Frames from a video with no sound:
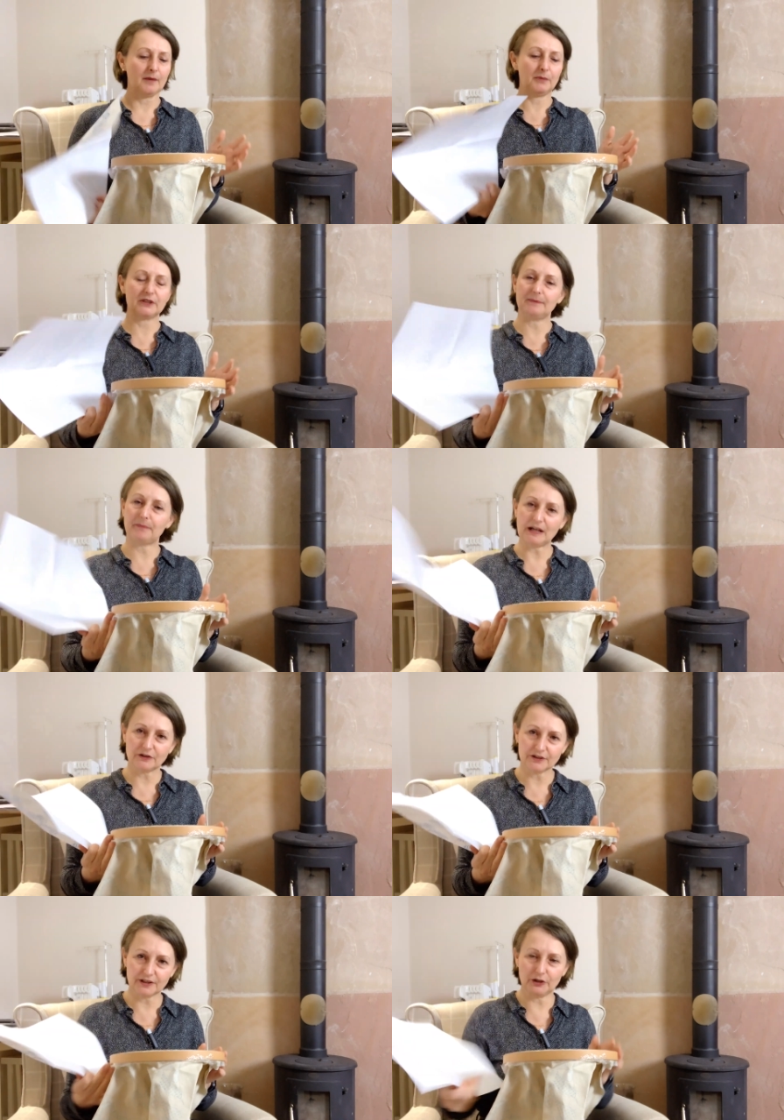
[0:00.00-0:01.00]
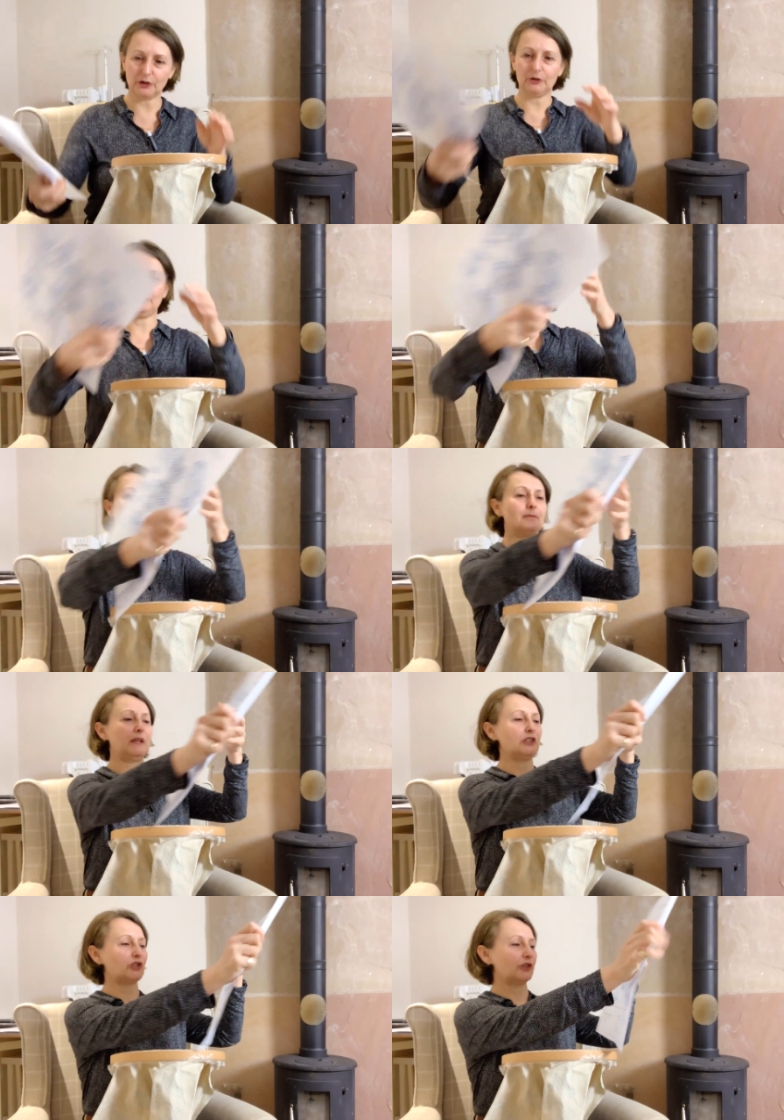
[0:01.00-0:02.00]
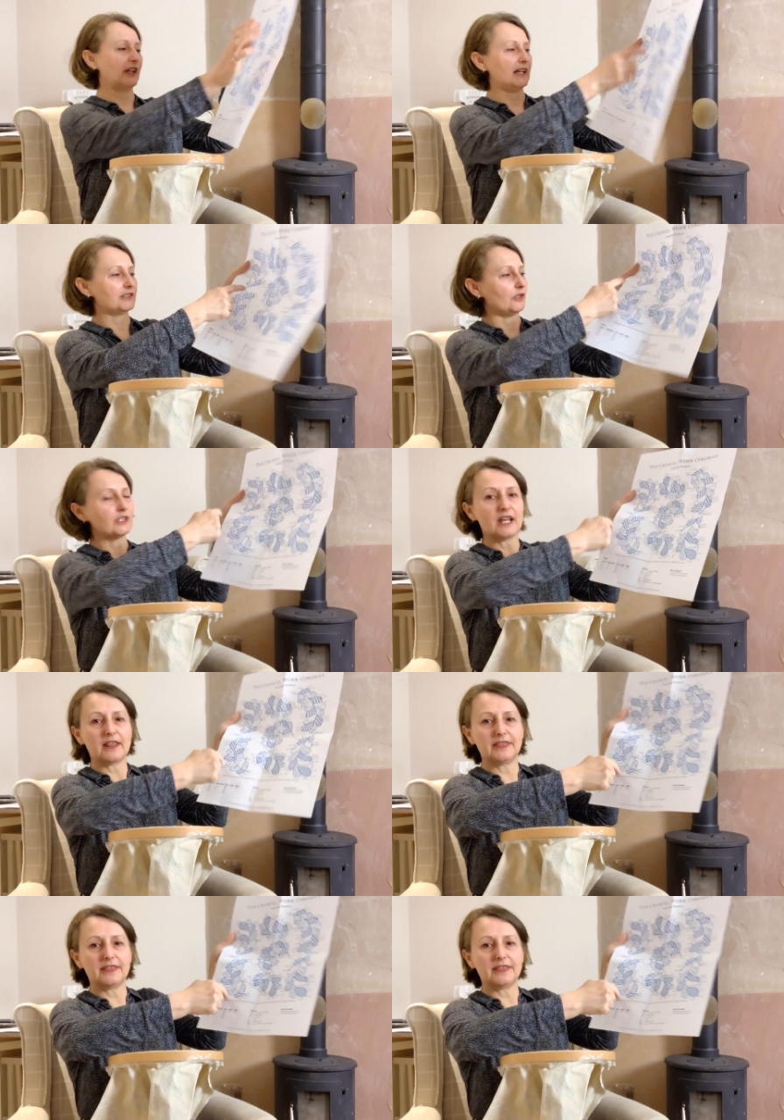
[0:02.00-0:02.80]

put it back onto the hoop and made sure that I'd got